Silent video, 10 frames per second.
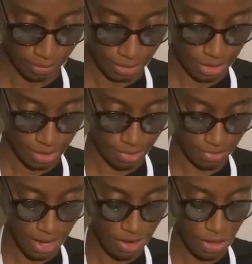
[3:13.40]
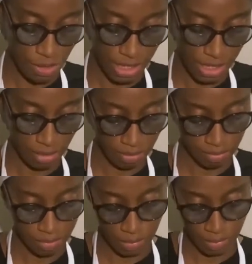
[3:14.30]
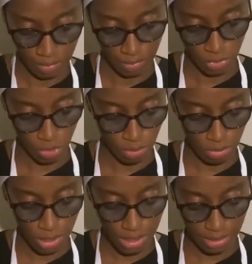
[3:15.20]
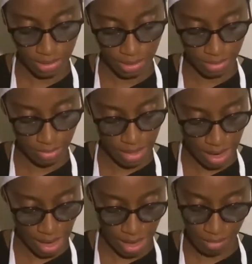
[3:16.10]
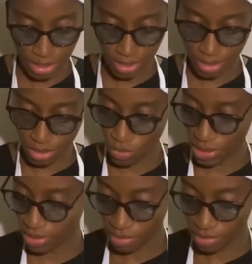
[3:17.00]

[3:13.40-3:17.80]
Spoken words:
It's very okay to boil the hibiscus with the